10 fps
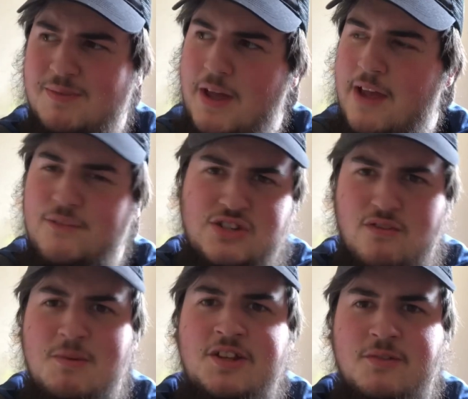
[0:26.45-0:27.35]
If it's
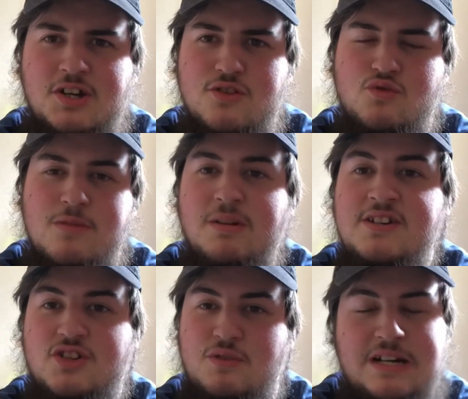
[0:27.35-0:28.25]
from another country, please
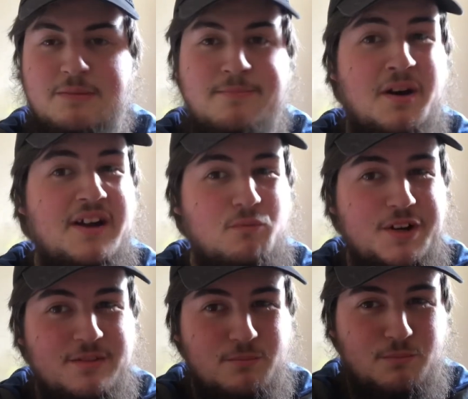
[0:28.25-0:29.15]
correct me, but when